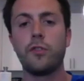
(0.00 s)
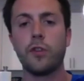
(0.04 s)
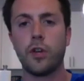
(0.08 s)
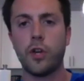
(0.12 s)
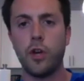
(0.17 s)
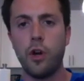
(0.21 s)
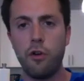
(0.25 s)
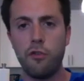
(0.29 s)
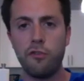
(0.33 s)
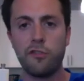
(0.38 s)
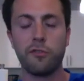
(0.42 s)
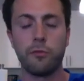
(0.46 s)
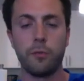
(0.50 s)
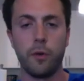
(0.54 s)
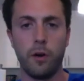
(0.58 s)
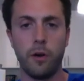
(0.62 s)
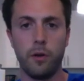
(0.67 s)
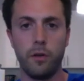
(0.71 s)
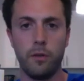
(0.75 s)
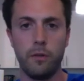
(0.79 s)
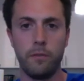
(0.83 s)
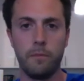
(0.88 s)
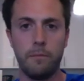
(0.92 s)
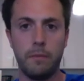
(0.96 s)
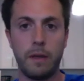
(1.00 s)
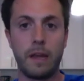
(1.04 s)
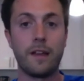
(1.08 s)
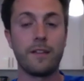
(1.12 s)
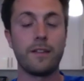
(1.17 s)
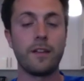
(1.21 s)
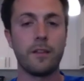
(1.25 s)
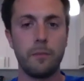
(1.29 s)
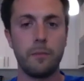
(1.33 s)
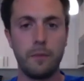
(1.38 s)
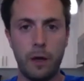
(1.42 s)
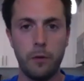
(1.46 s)
coach role because
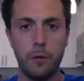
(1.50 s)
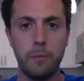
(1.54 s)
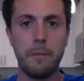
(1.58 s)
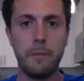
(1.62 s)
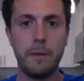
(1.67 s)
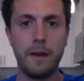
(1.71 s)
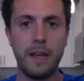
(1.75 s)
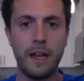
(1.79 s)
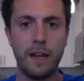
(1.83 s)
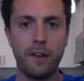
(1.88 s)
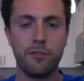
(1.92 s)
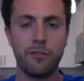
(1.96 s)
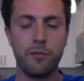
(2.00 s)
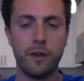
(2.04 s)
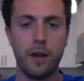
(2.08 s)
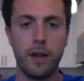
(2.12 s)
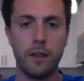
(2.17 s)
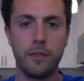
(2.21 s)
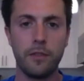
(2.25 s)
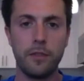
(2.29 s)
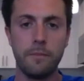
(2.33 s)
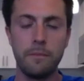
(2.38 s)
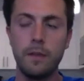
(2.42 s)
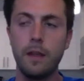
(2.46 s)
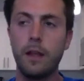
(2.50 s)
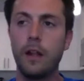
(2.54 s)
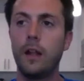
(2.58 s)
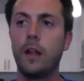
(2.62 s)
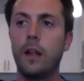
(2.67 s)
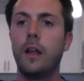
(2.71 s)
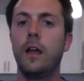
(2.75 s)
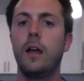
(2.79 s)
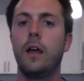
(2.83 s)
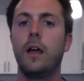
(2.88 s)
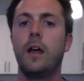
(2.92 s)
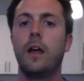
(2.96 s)
that would be my next strength.
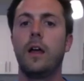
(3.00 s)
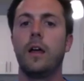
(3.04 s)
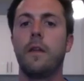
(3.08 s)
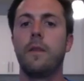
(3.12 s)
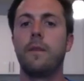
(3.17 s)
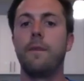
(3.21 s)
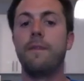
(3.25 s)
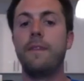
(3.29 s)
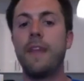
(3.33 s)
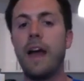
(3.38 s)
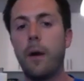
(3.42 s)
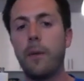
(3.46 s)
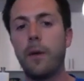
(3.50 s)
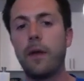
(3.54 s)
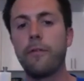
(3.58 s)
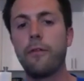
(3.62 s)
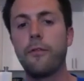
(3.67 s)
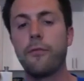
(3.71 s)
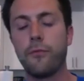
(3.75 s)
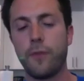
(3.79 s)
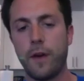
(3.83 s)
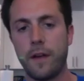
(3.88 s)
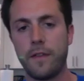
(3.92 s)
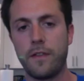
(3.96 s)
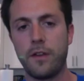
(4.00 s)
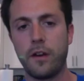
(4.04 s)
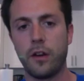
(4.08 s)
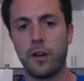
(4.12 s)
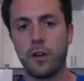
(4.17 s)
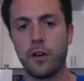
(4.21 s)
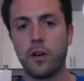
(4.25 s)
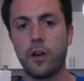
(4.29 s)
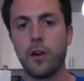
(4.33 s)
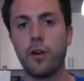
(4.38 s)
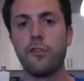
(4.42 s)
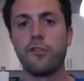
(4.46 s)
Now we have a friend and an
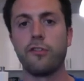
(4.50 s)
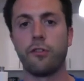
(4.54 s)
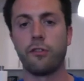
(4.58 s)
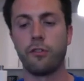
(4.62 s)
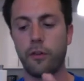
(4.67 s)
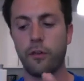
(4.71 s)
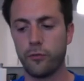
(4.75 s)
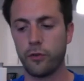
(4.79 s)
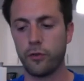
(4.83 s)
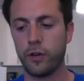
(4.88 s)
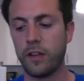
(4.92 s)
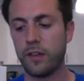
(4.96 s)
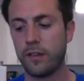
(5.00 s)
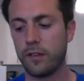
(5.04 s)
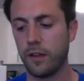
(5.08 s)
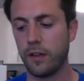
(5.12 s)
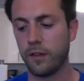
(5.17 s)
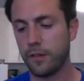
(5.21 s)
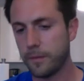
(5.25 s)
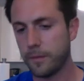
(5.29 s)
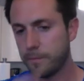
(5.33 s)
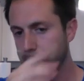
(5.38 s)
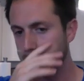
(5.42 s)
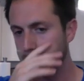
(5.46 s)
encourager. So for instance,